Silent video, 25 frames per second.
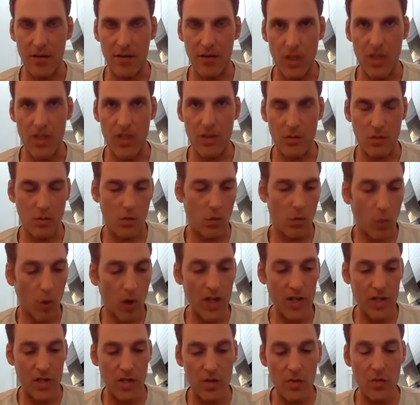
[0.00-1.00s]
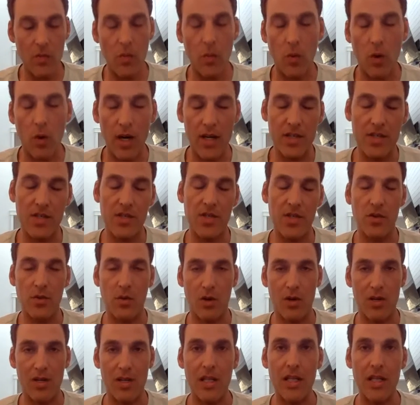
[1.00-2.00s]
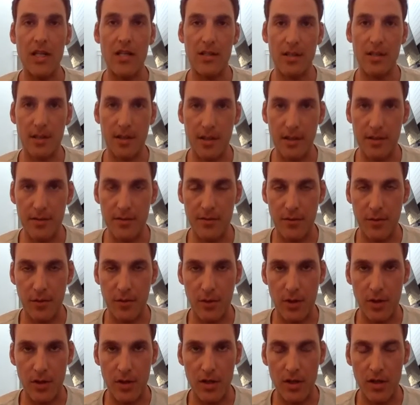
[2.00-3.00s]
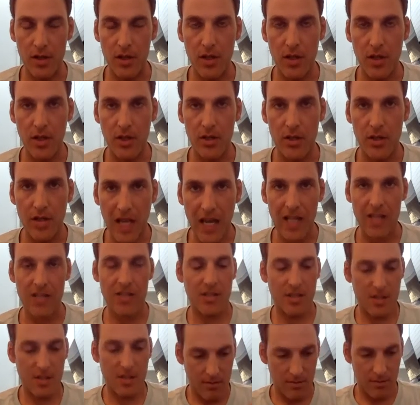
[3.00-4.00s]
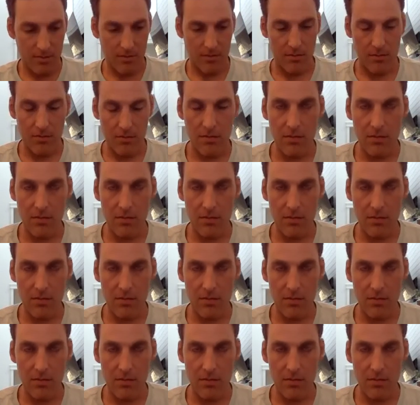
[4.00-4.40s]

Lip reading: what you want to or need to live for, that's